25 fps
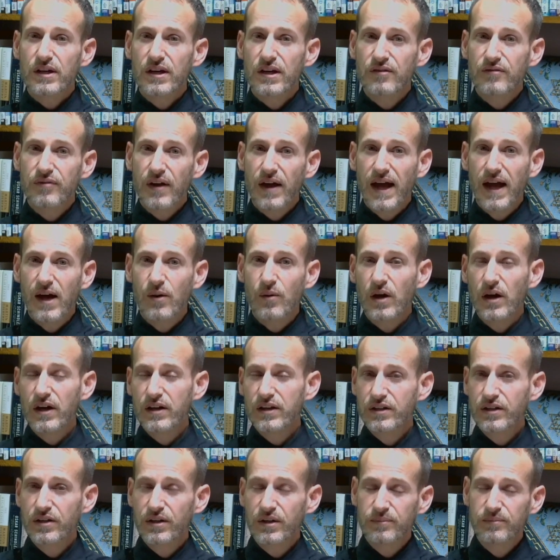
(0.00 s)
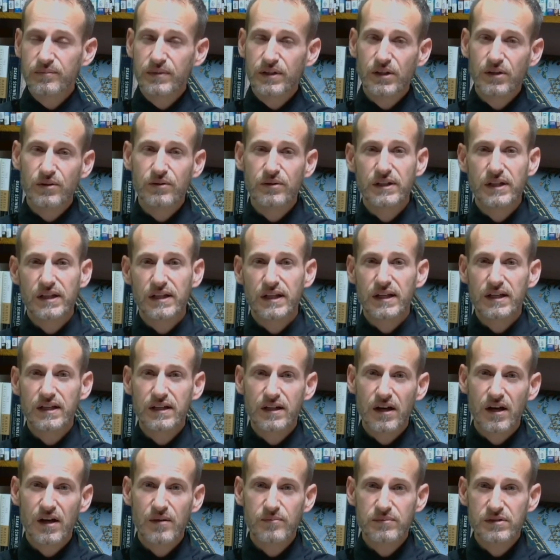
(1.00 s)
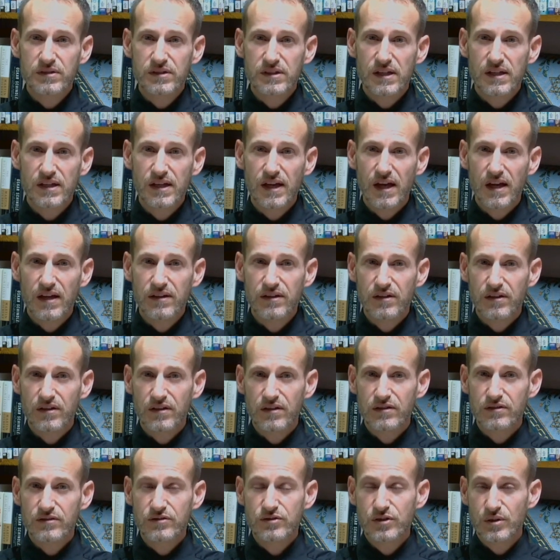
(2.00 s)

of how a community comes together